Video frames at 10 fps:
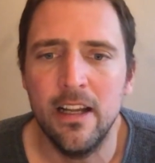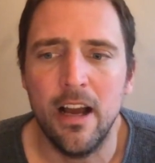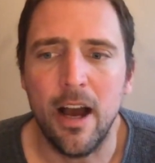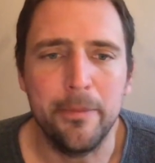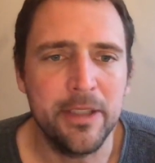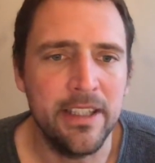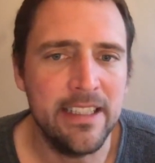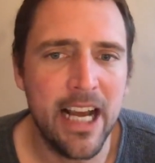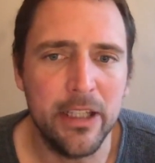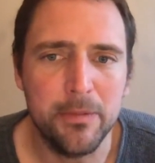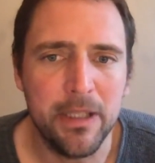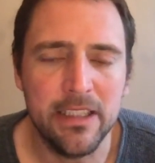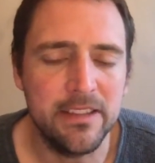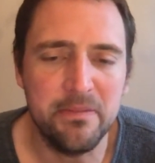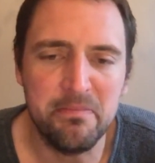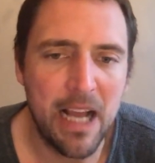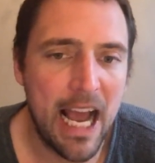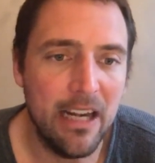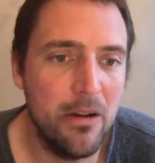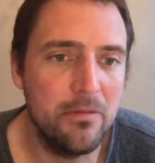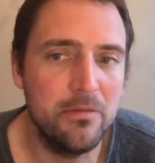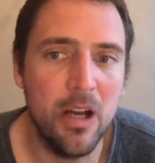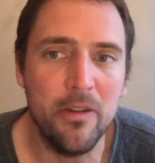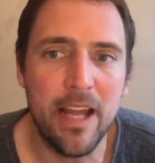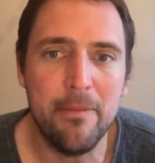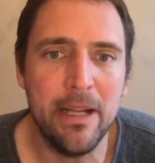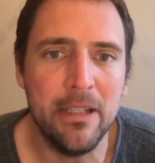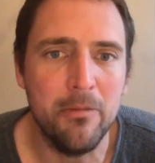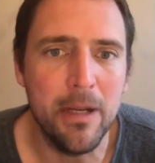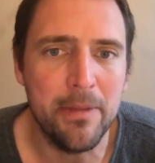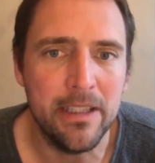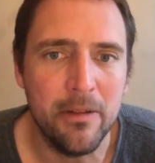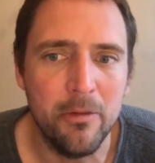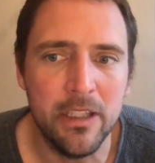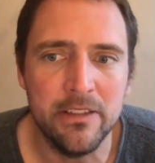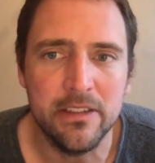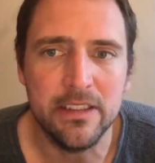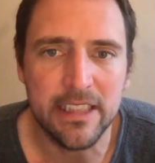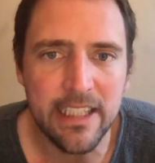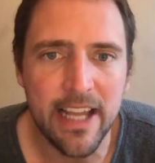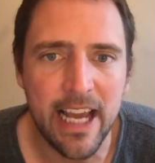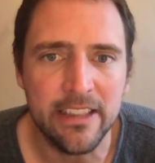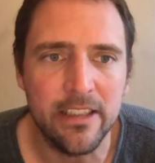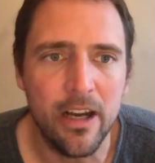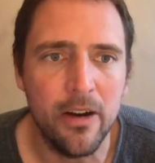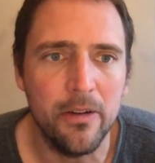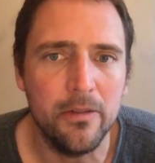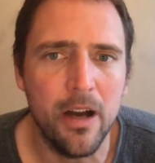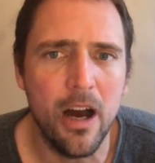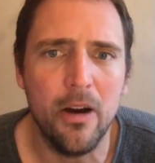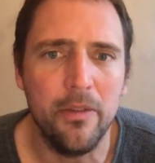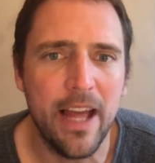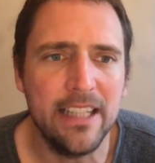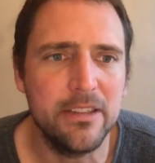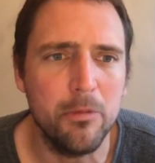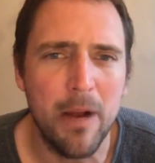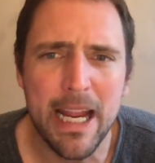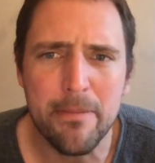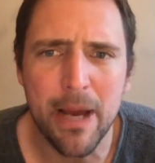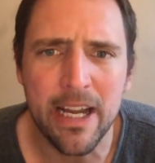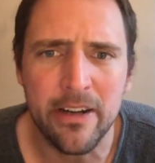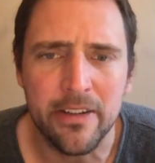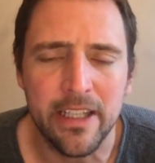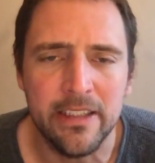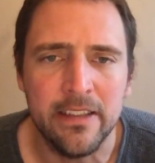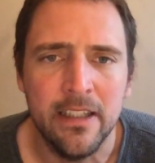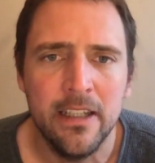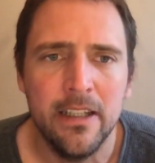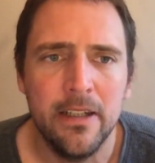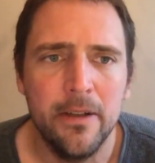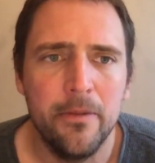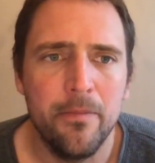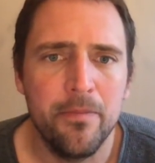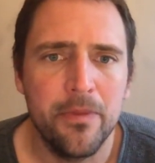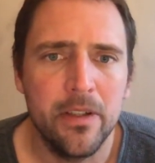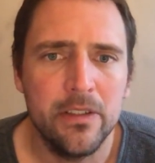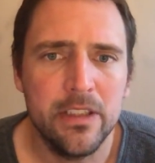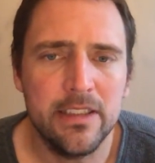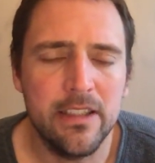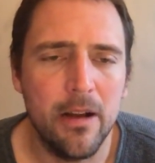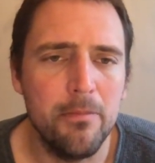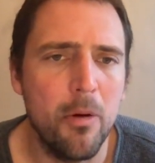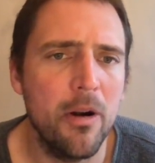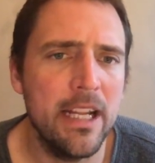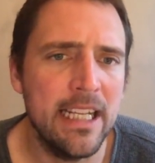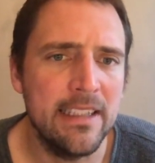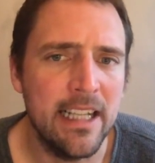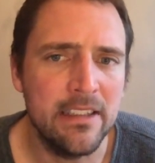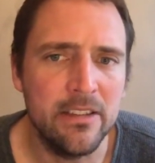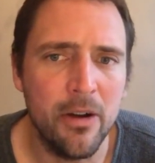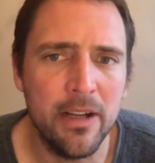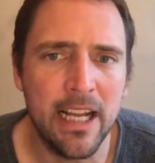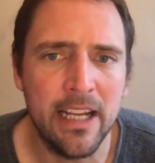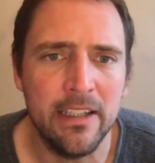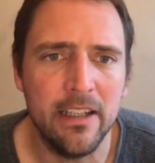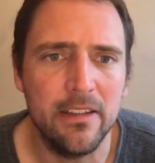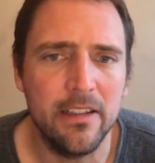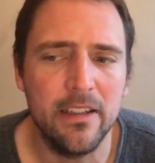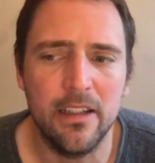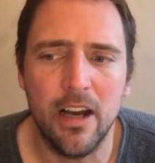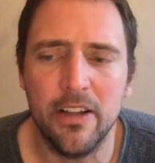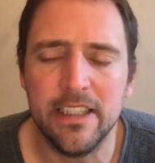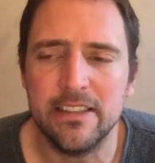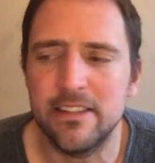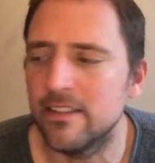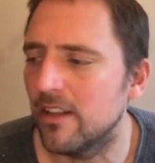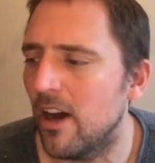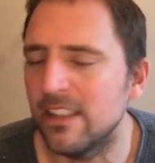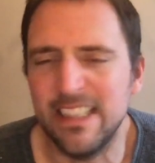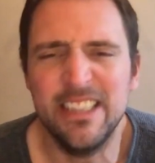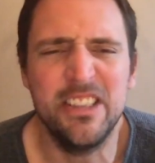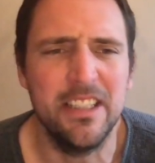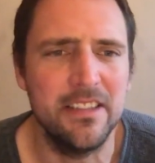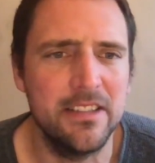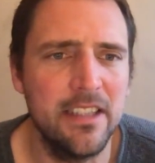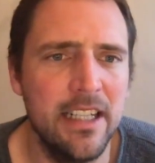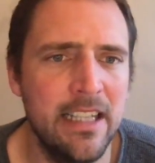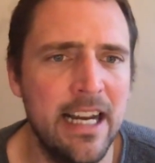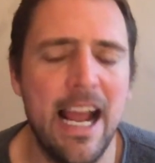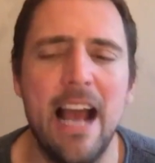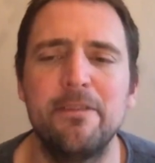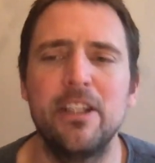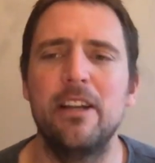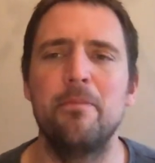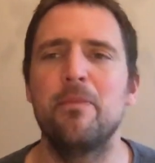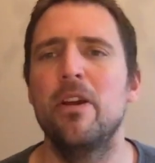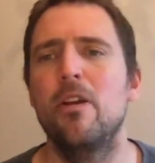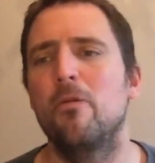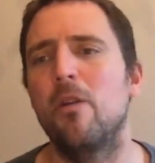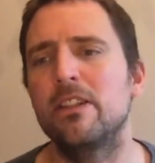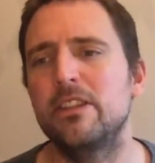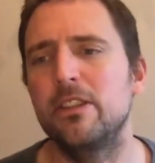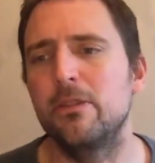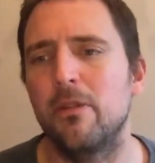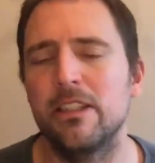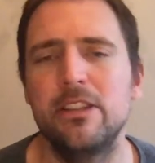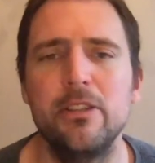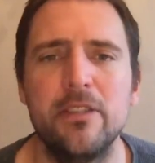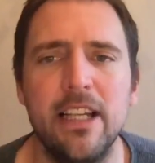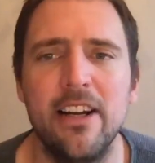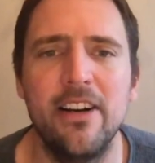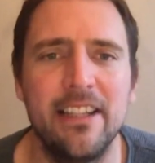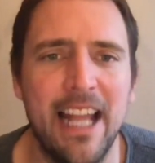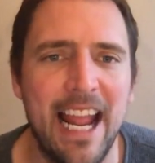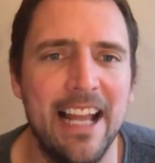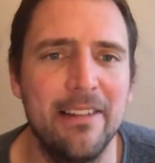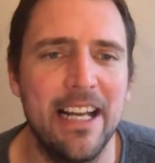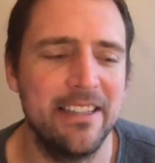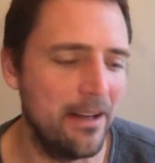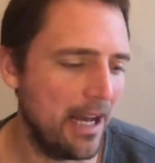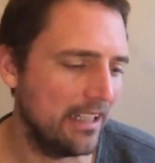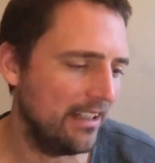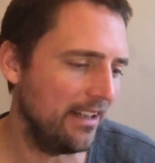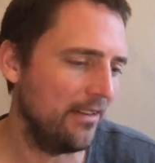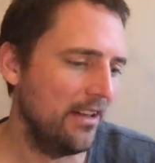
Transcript: ups and the downs because I don't know that many women that wouldn't see that and go, oh, that's way better than just aborting and then going on all these auditions. And then I have to once you once you kill on the on the on the